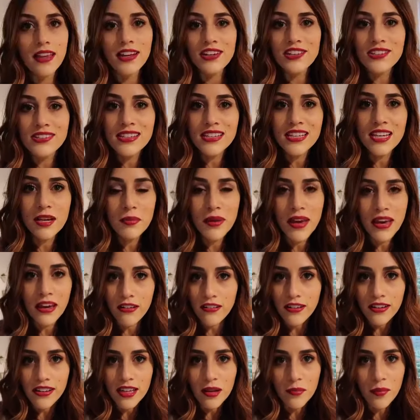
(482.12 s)
They just keep
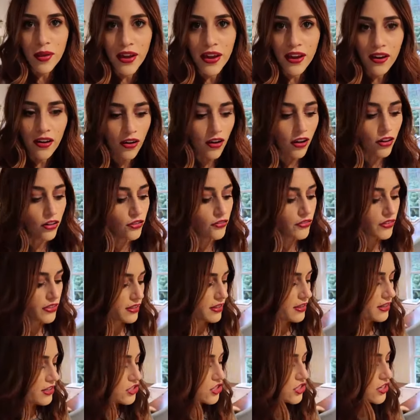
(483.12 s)
carrying them like all over the
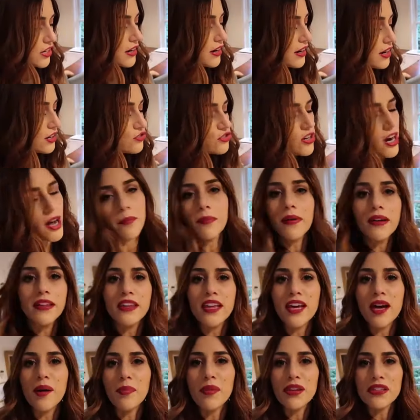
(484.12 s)
kitchen and then dropping them.